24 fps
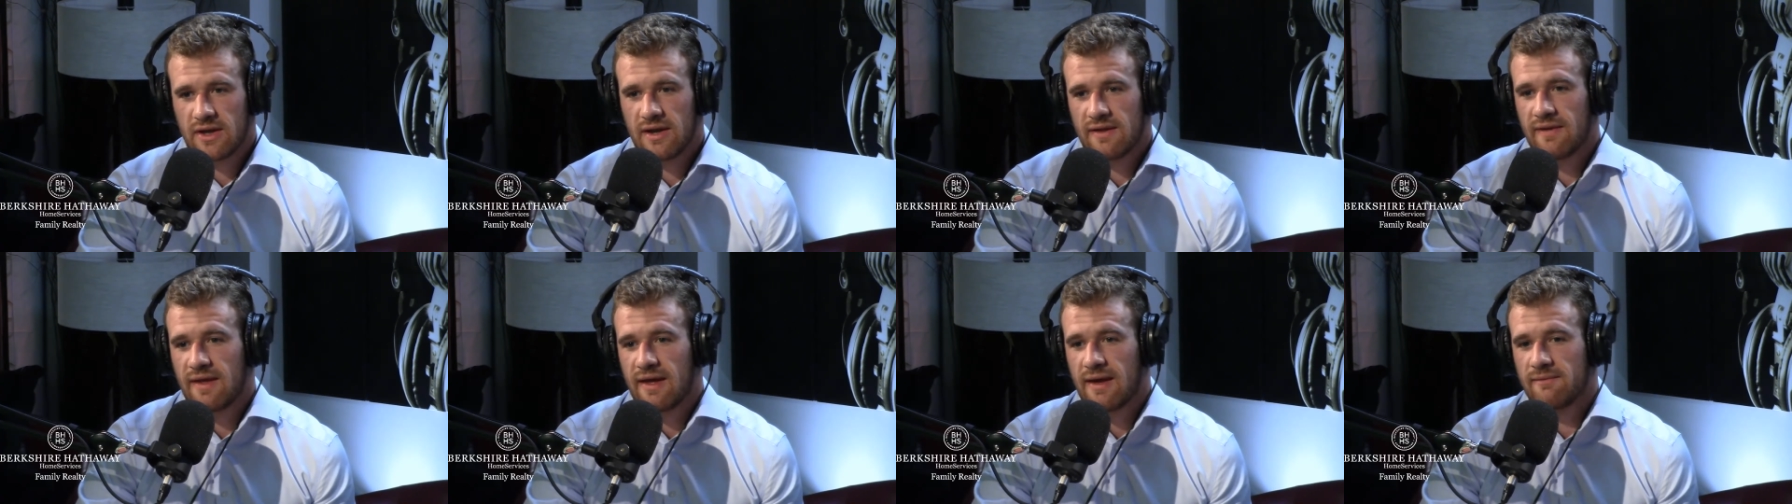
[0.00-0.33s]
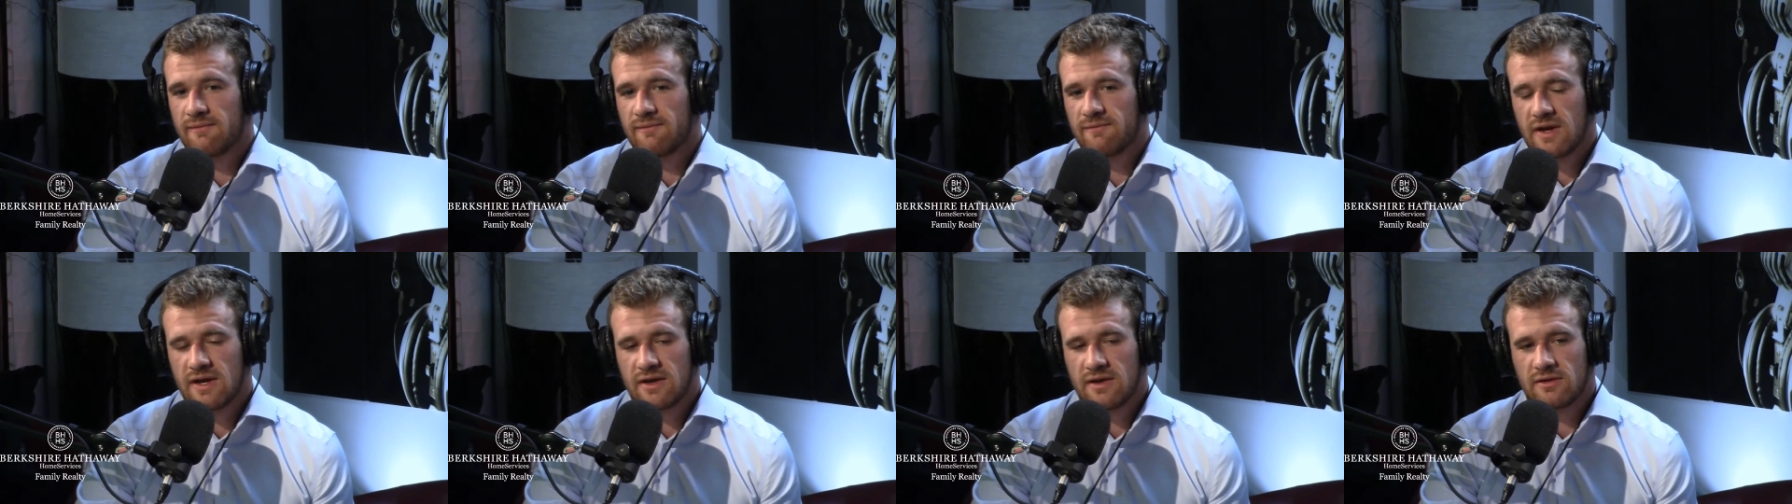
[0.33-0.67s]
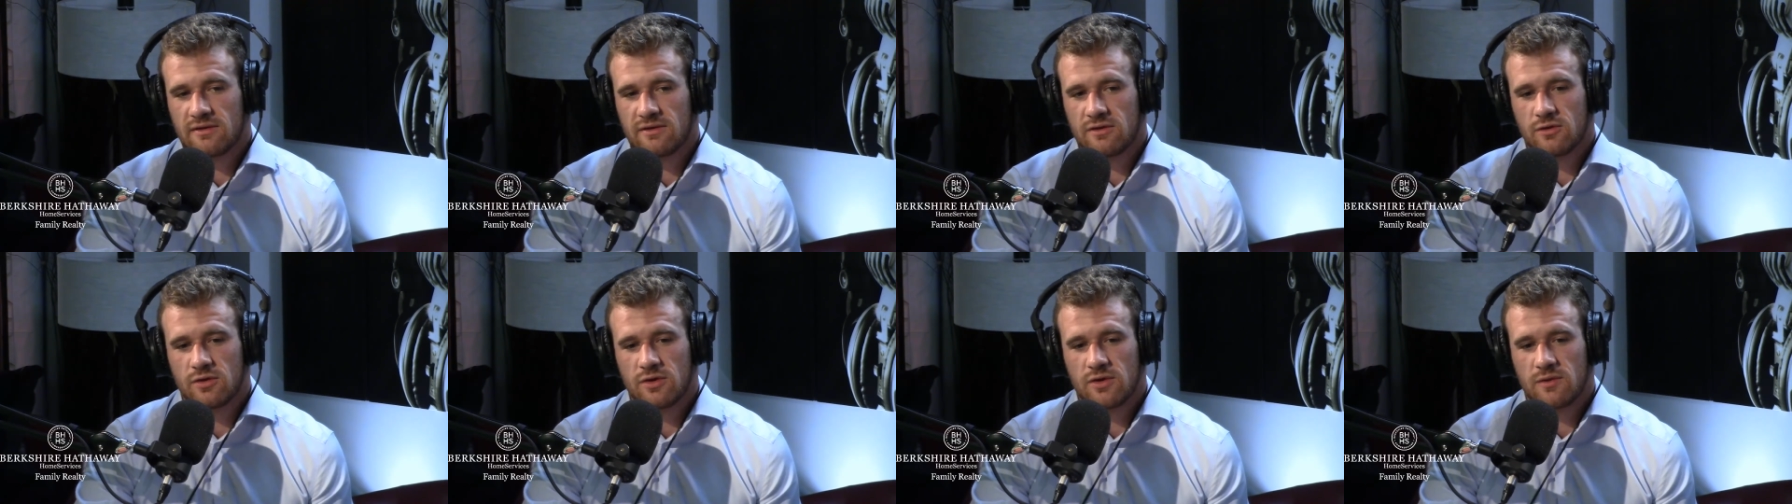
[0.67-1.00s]
and that
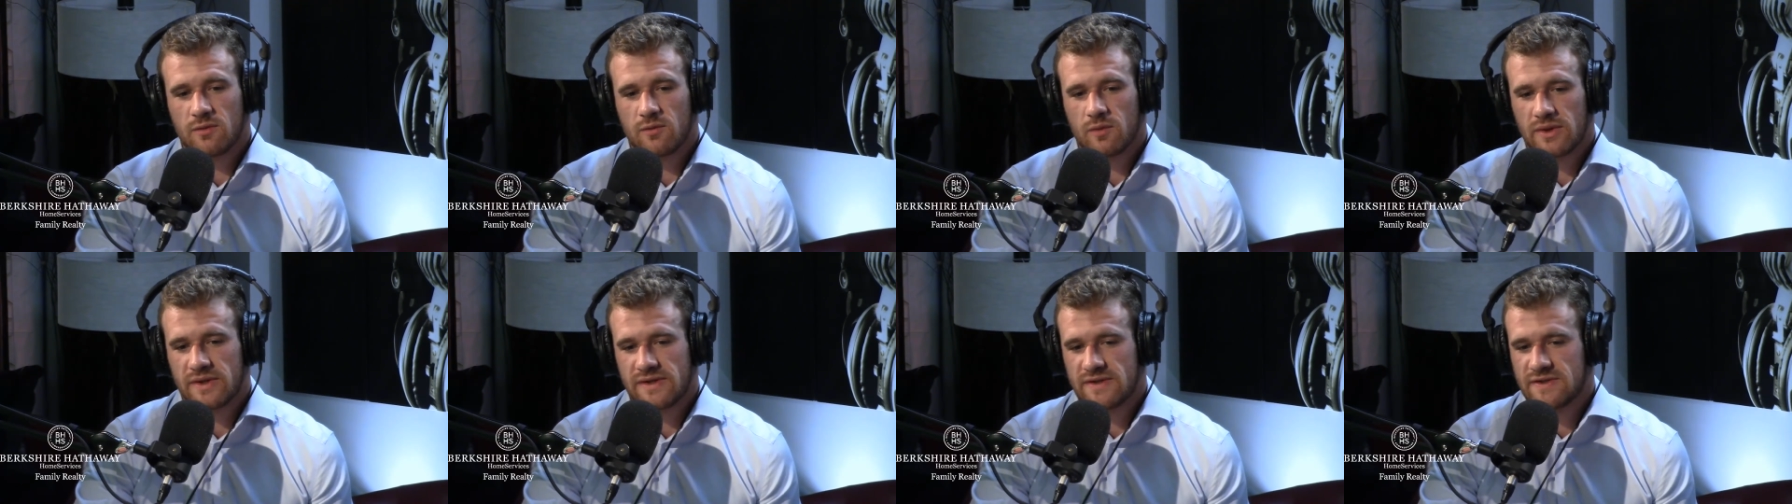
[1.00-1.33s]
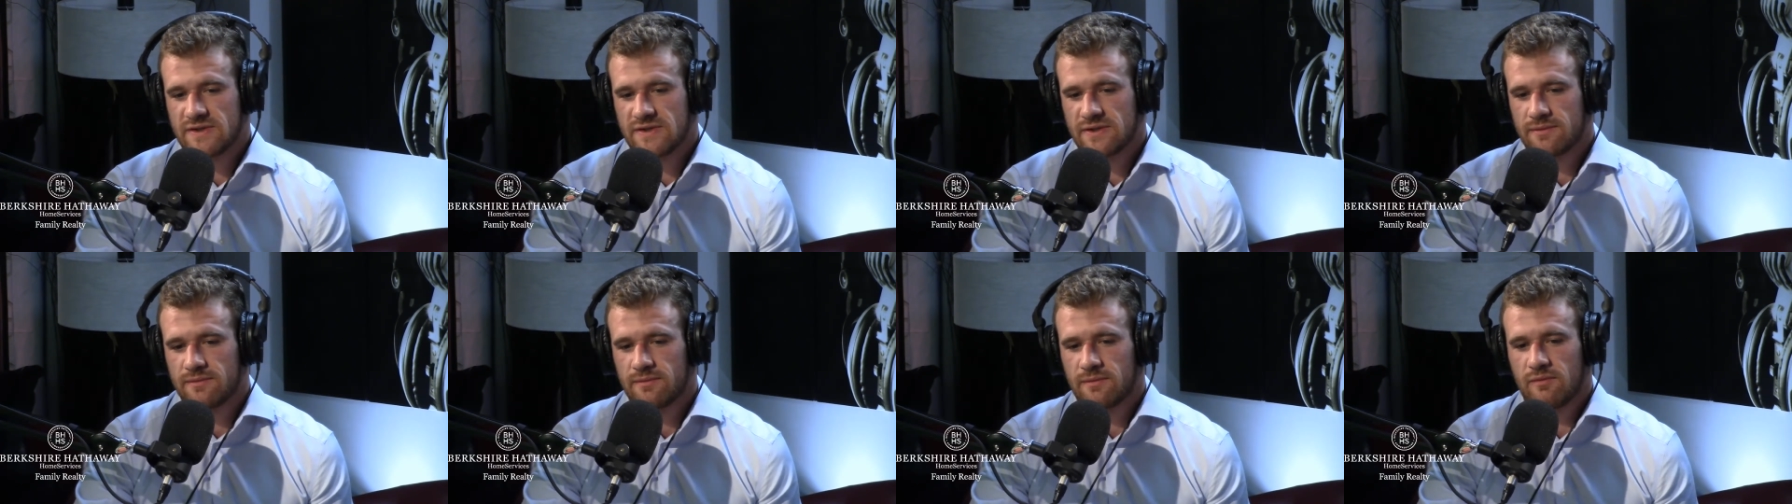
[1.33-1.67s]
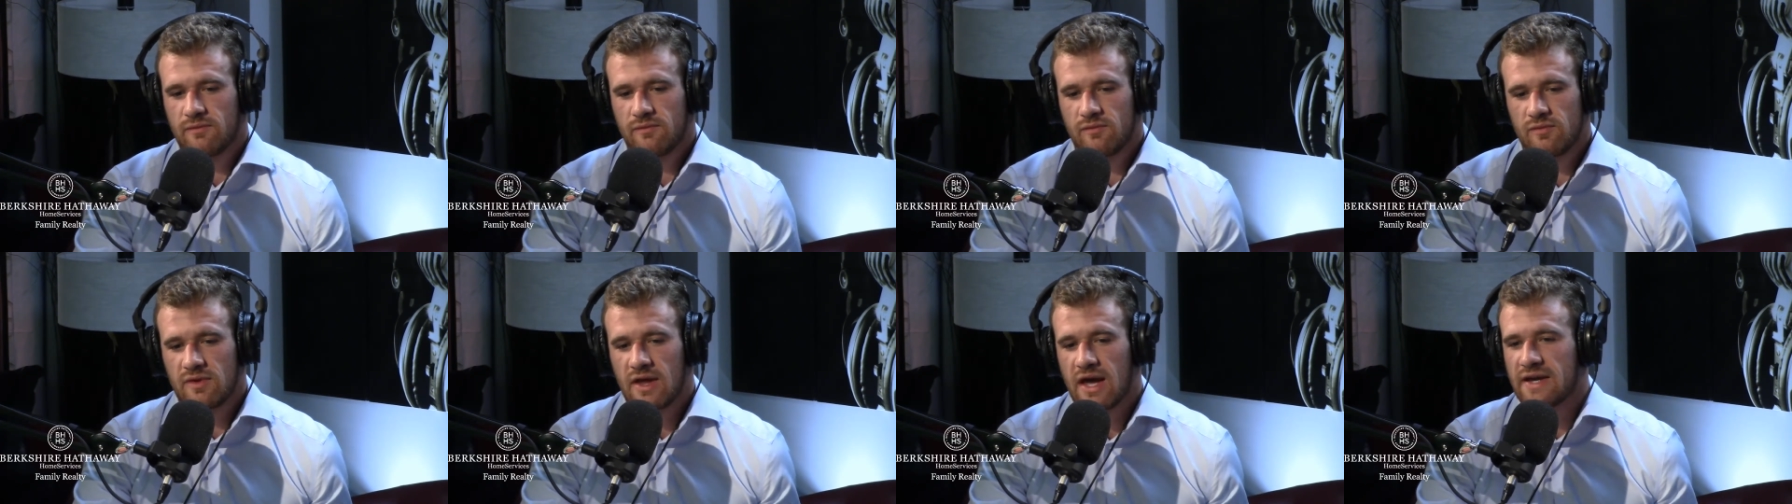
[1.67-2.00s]
vacant unit was
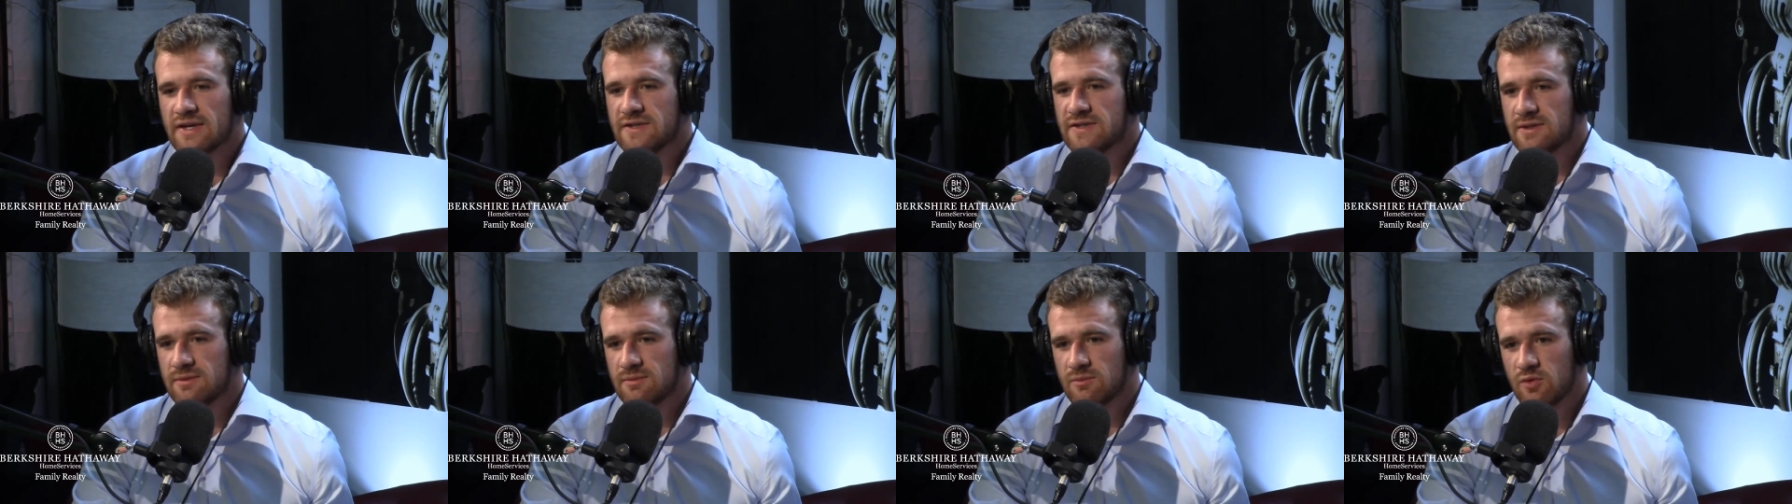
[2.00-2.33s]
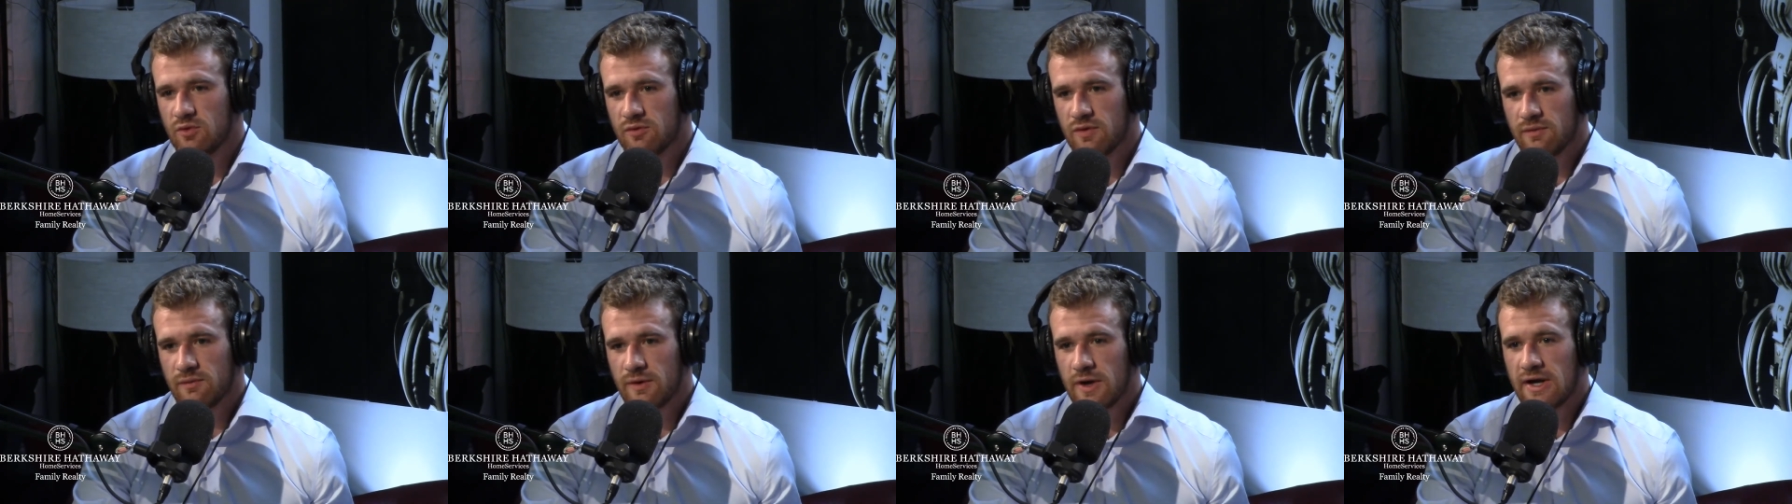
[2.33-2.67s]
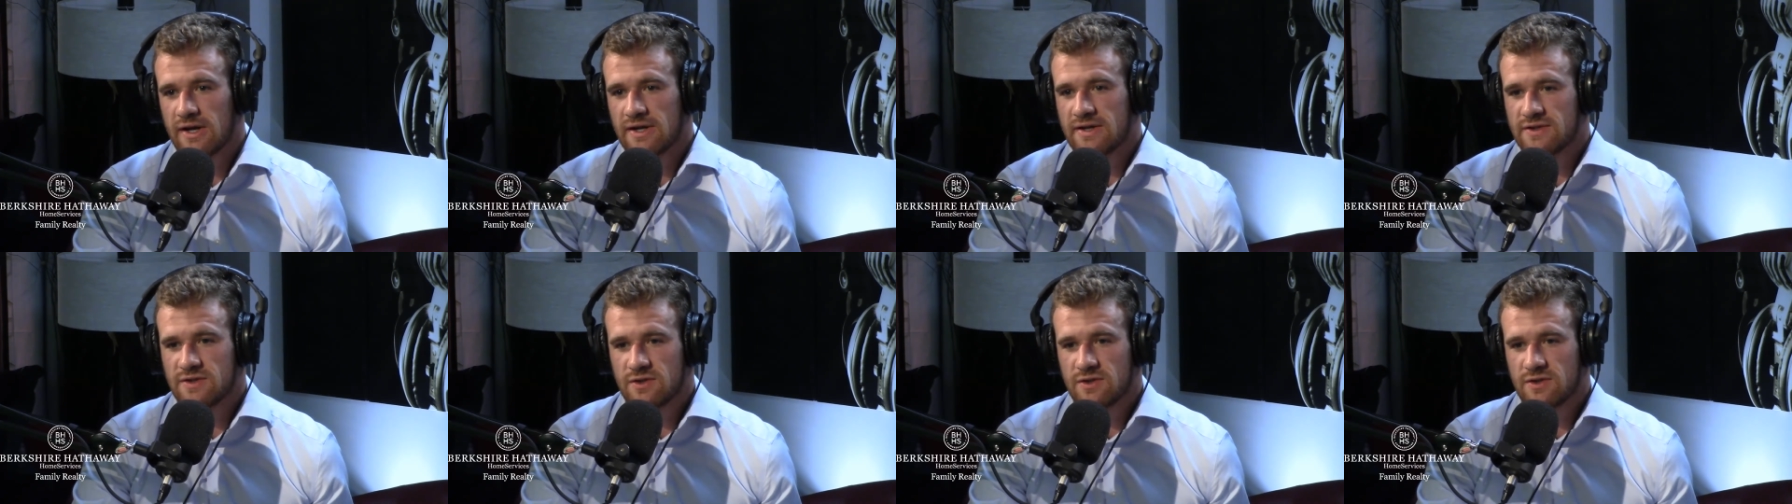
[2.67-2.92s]
nice and move-in ready,